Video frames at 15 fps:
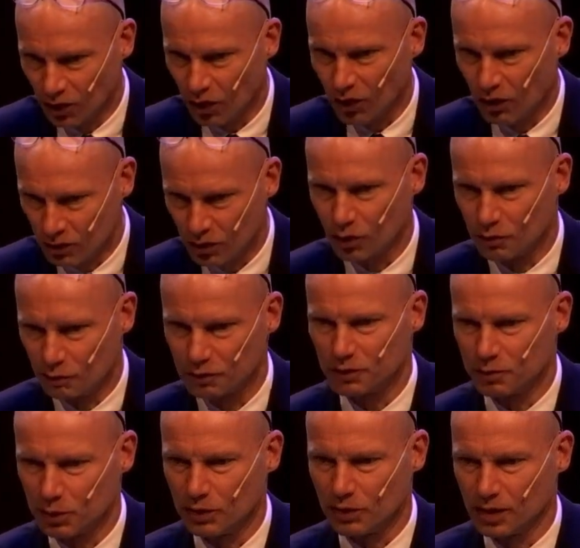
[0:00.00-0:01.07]
because what we
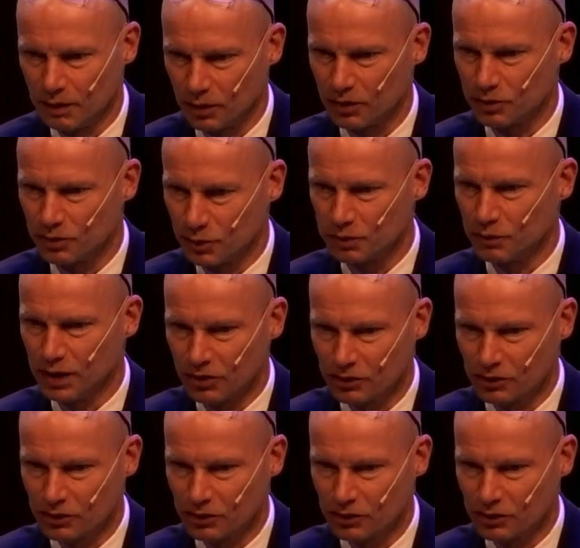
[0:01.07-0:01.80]
create is actually